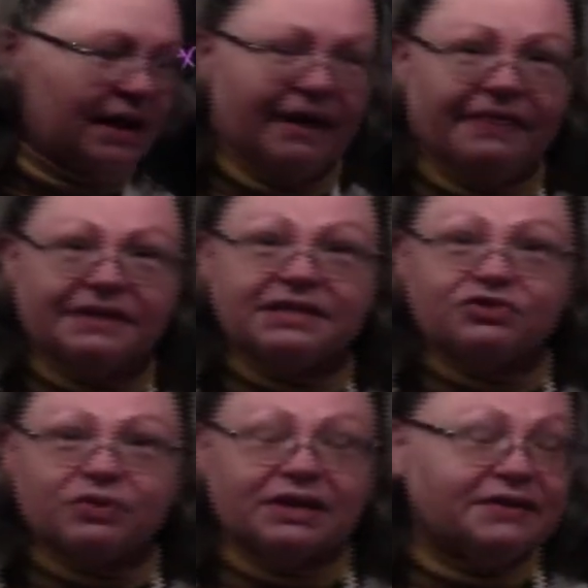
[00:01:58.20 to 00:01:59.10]
And this
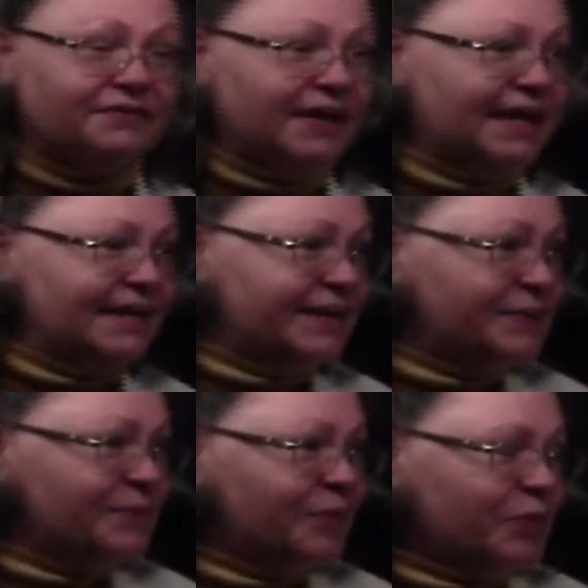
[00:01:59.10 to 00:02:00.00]
is really fun.
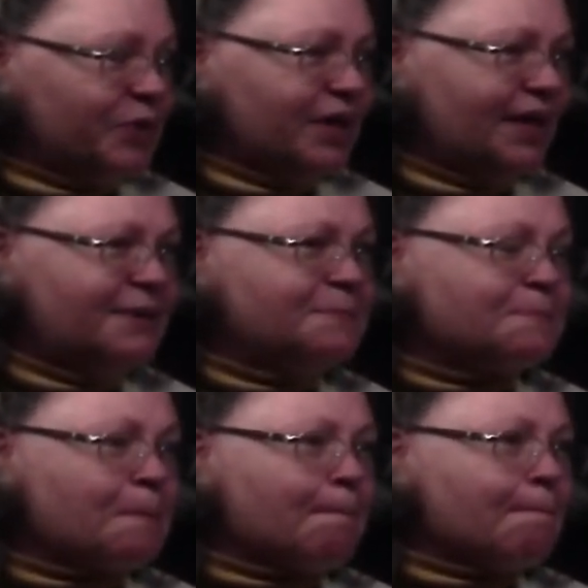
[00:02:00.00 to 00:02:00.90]
Okay.
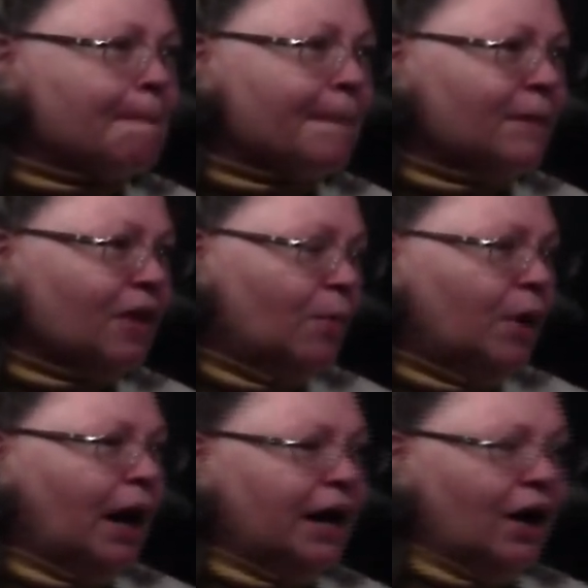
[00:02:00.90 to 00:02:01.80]
I